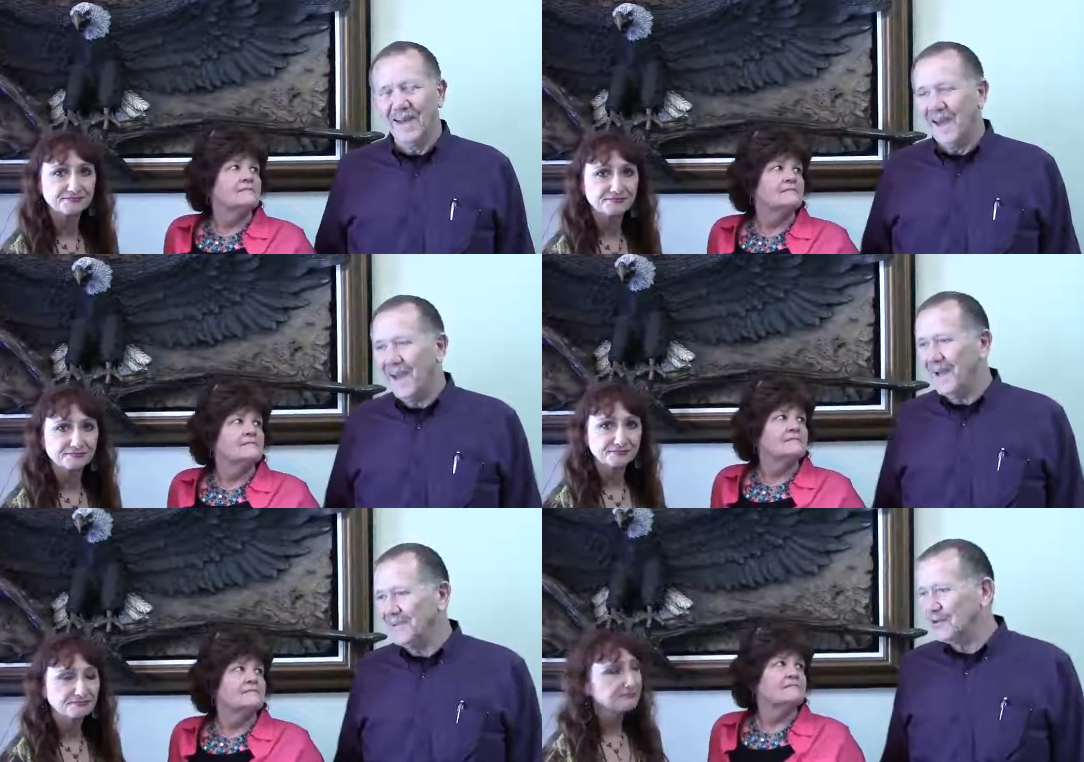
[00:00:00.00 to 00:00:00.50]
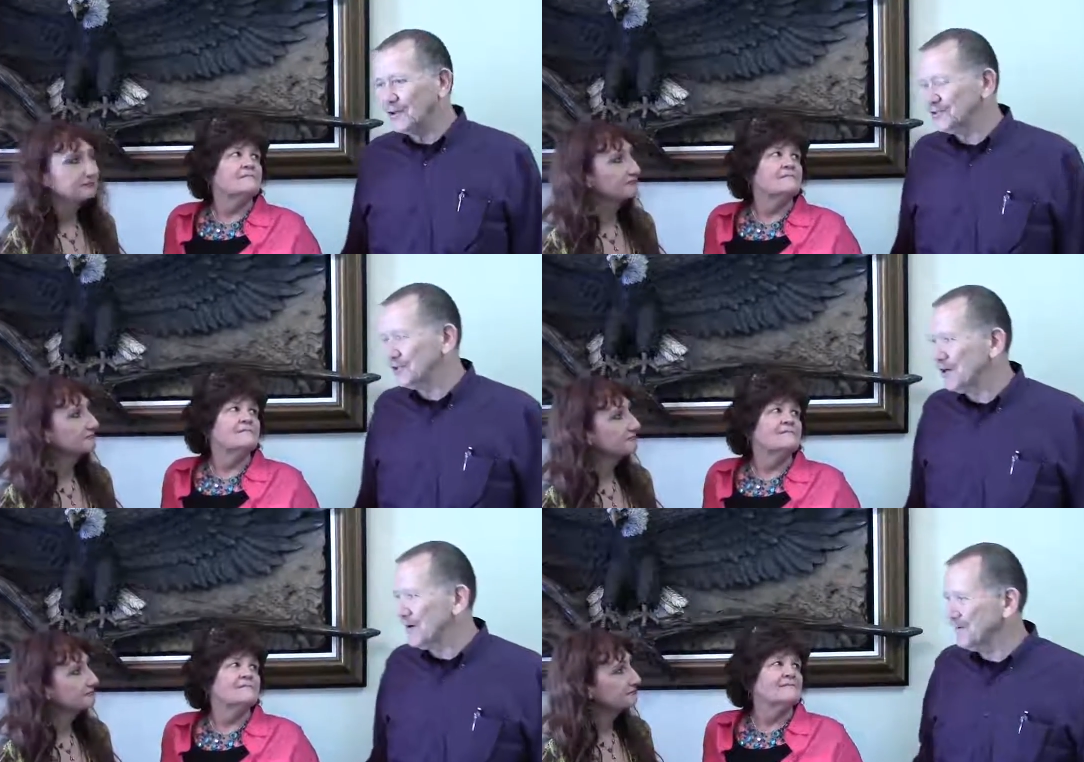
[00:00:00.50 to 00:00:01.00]
Speaker 1: And
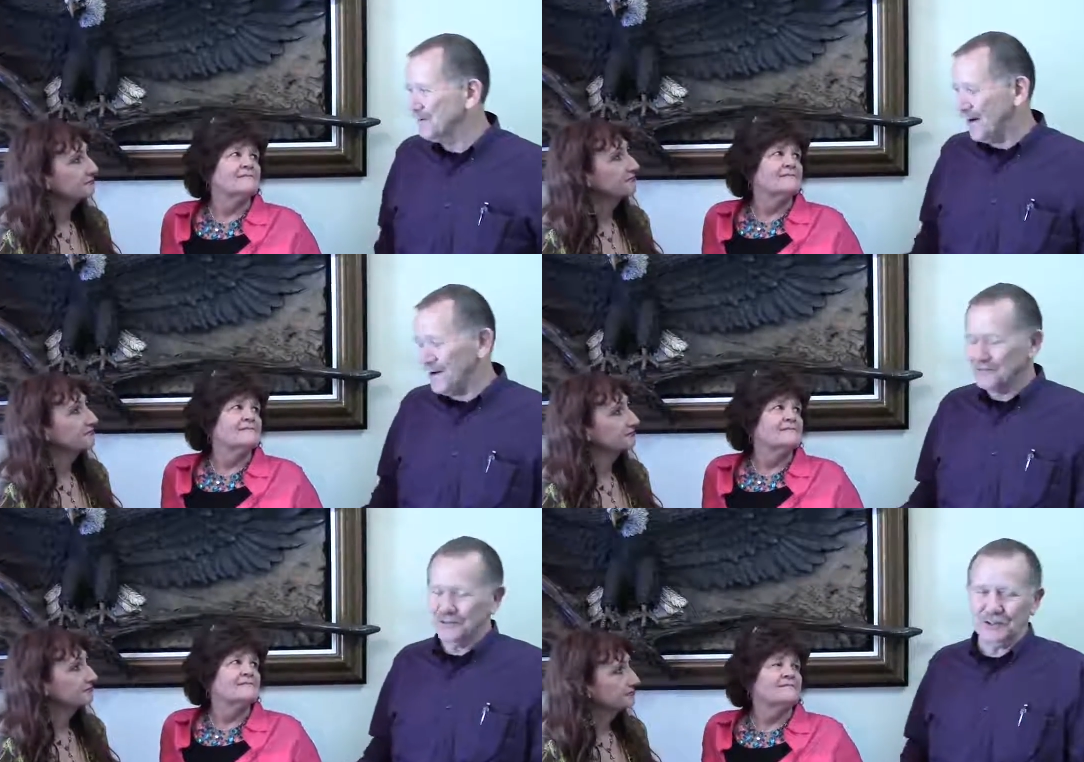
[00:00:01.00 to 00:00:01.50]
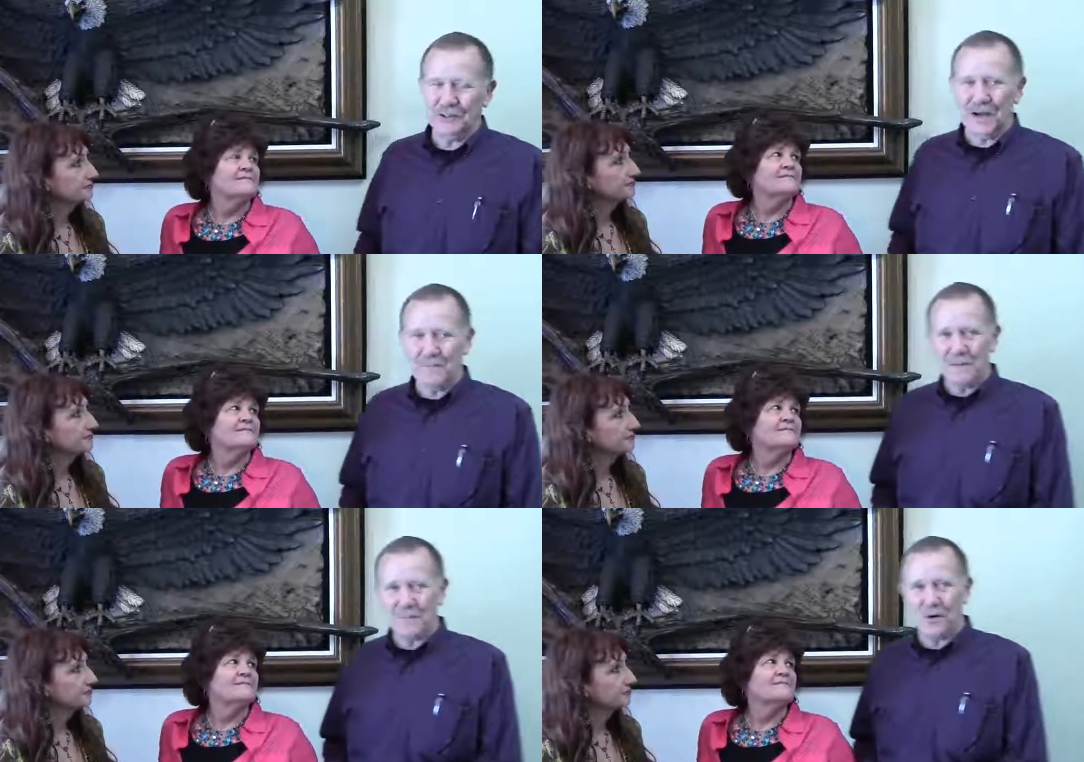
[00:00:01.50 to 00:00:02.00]
also, obviously,
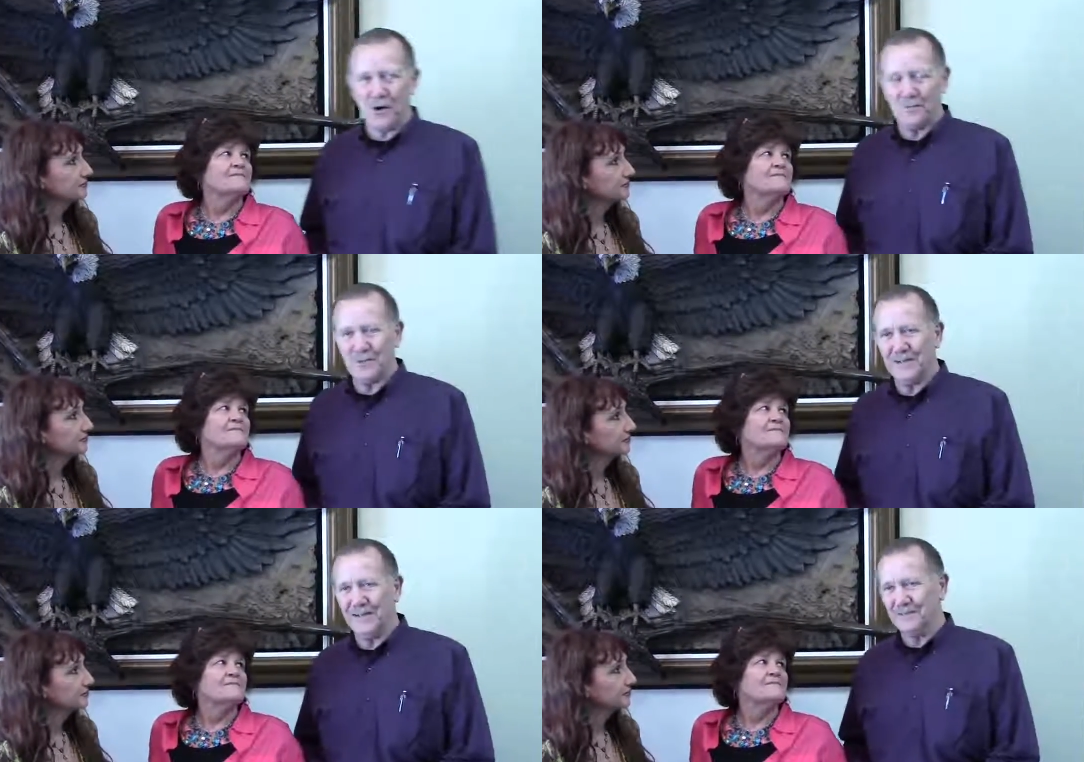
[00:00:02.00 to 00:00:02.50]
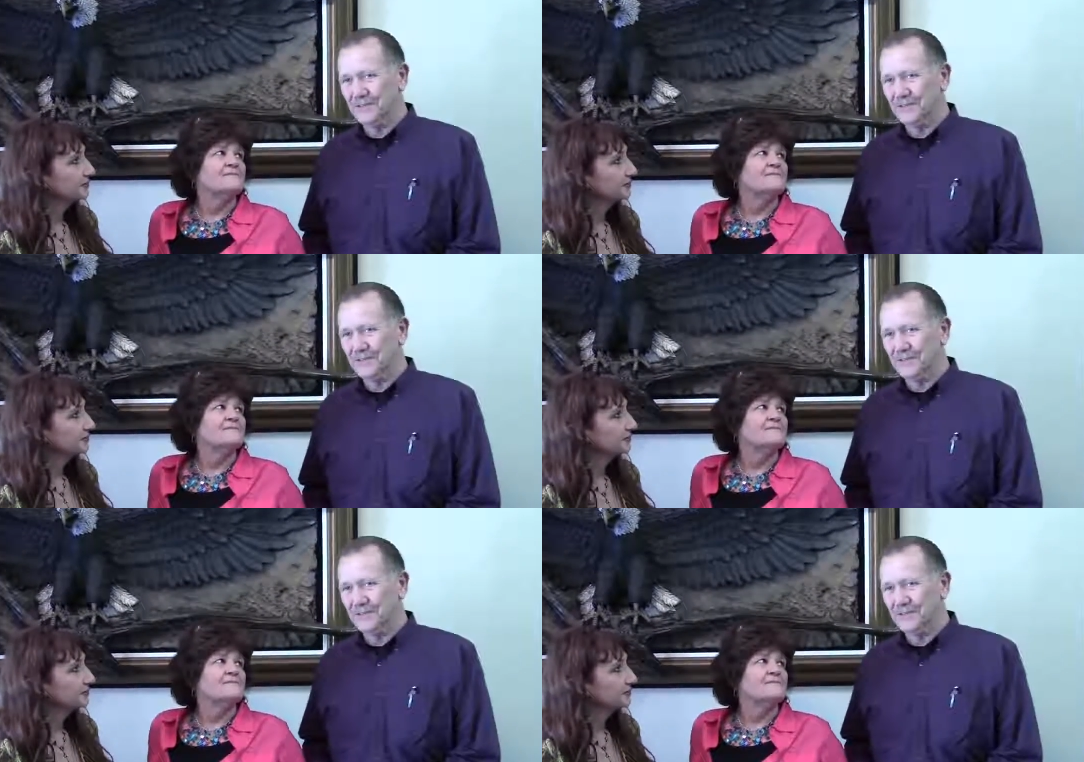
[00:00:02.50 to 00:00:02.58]
I met Barbara at